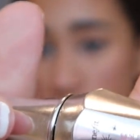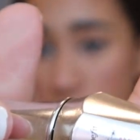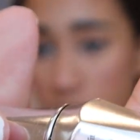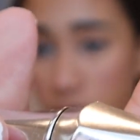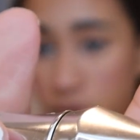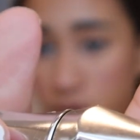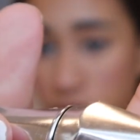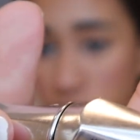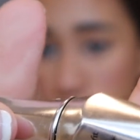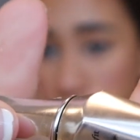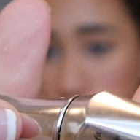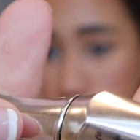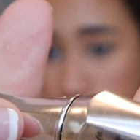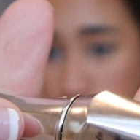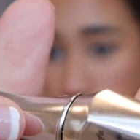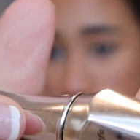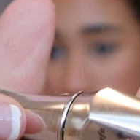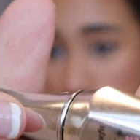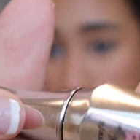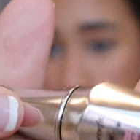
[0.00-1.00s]
Hour
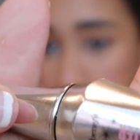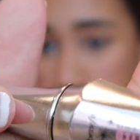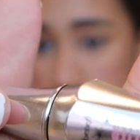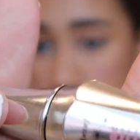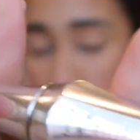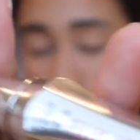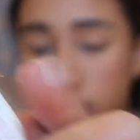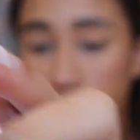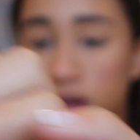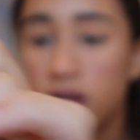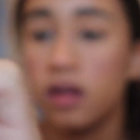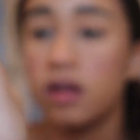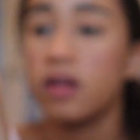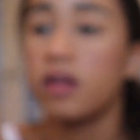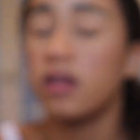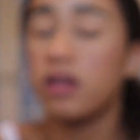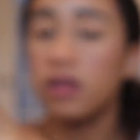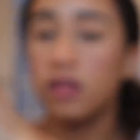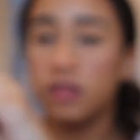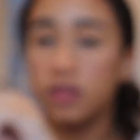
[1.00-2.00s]
Brow Setter.
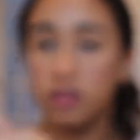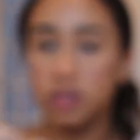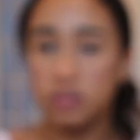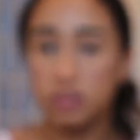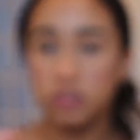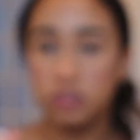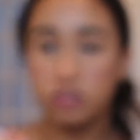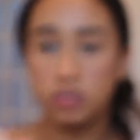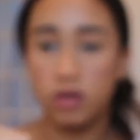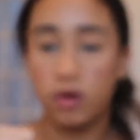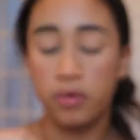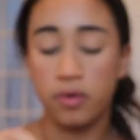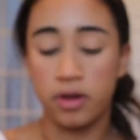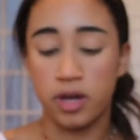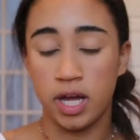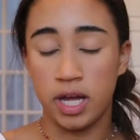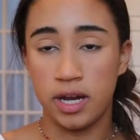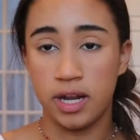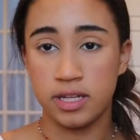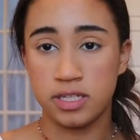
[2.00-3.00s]
This is so
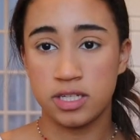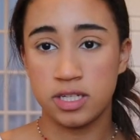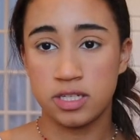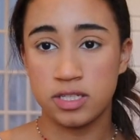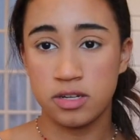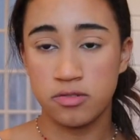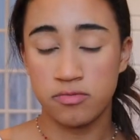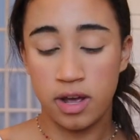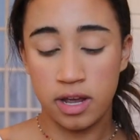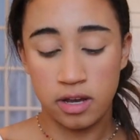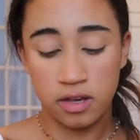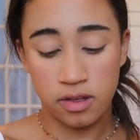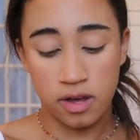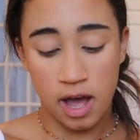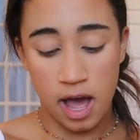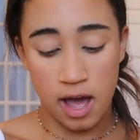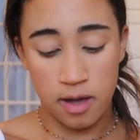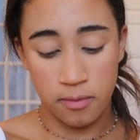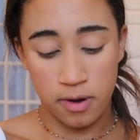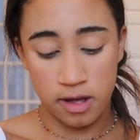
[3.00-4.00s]
good. It's just a regular
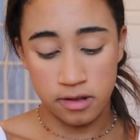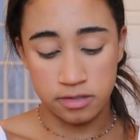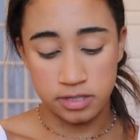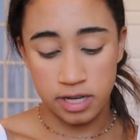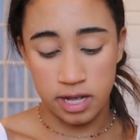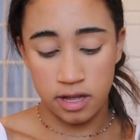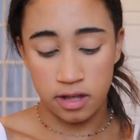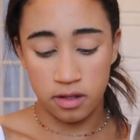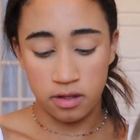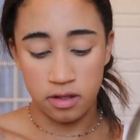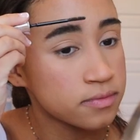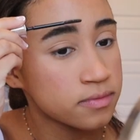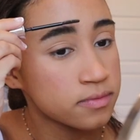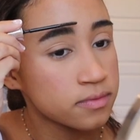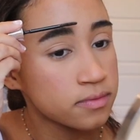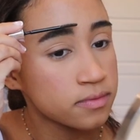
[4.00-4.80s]
eyebrow gel.